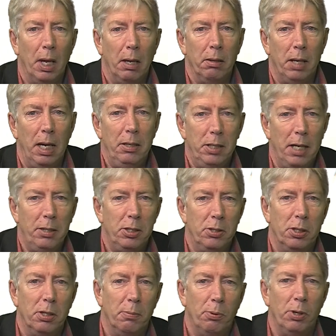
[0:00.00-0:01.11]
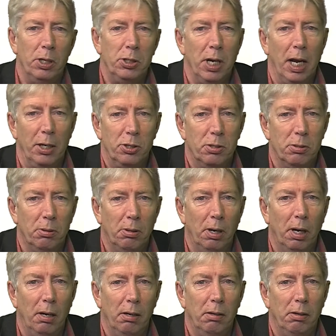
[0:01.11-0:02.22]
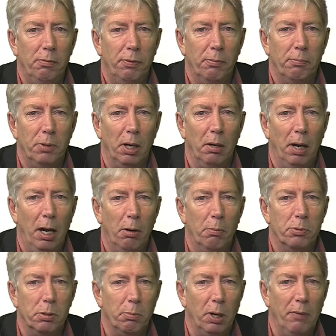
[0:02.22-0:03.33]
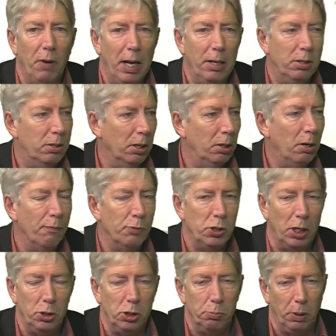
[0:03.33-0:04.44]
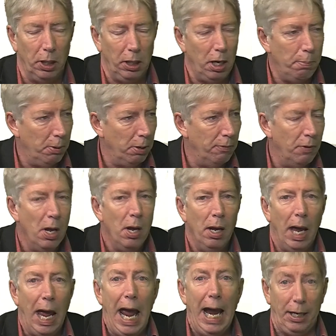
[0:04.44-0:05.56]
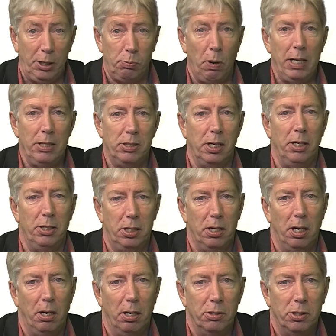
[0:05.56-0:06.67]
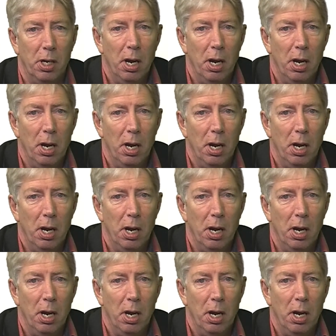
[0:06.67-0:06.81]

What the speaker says: Indebted to the boys next door who've helped. We've had conversations with a couple of ex-Wednesday stars